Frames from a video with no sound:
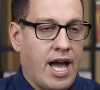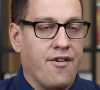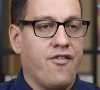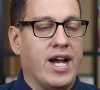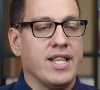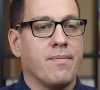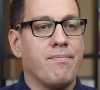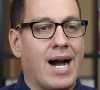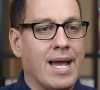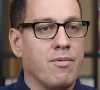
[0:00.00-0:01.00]
I find the
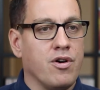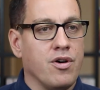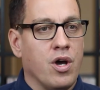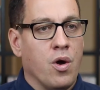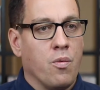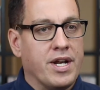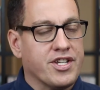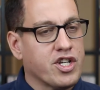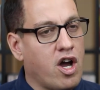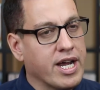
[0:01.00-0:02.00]
Bible, when
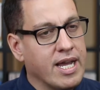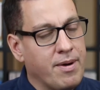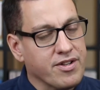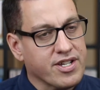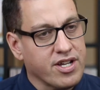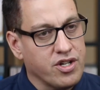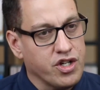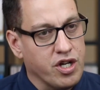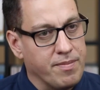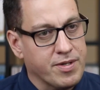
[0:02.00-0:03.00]
it's talking about
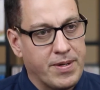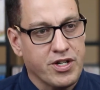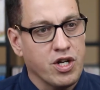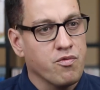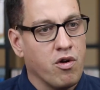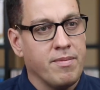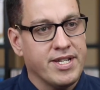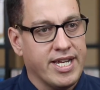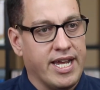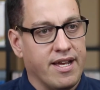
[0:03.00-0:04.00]
sonship, especially in
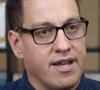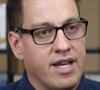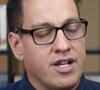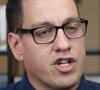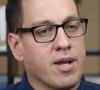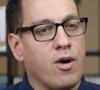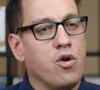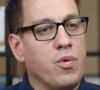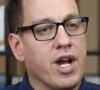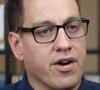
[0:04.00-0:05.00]
Romans 8, talking about
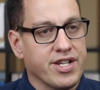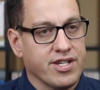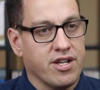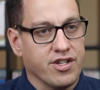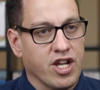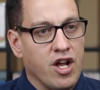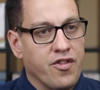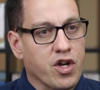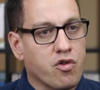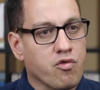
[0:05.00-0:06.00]
who we are as sons,
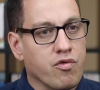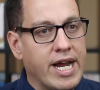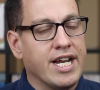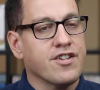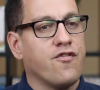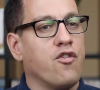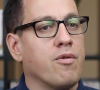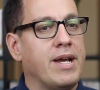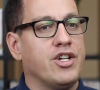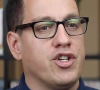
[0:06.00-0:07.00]
the greatest
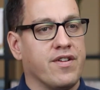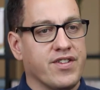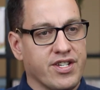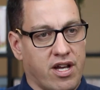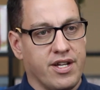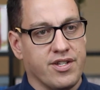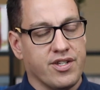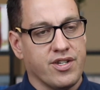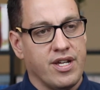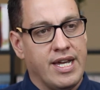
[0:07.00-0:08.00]
formation of
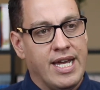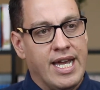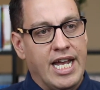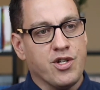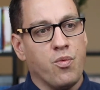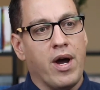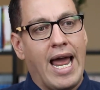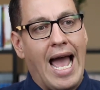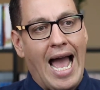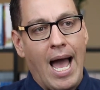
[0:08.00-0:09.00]
sons is what
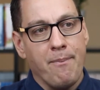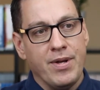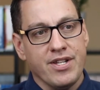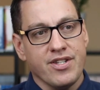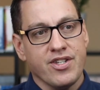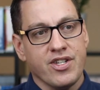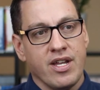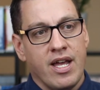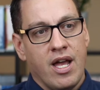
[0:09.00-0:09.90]
happens